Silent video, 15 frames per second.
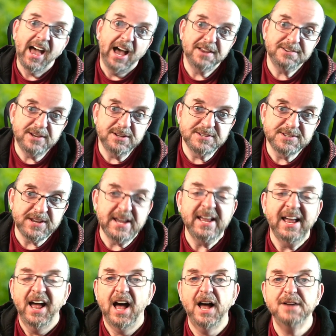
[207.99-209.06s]
As you can see,
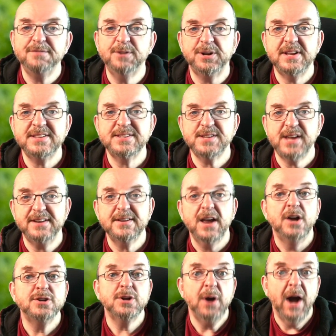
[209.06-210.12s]
I've got it set
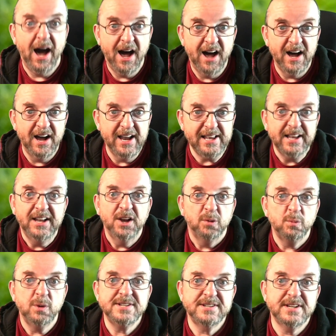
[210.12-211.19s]
to high,
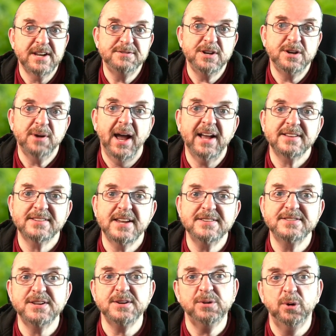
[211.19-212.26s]
which gives you
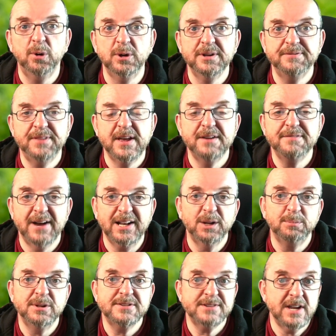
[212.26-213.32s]
access to all of the
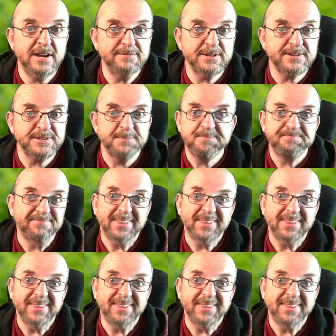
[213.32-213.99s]
available services.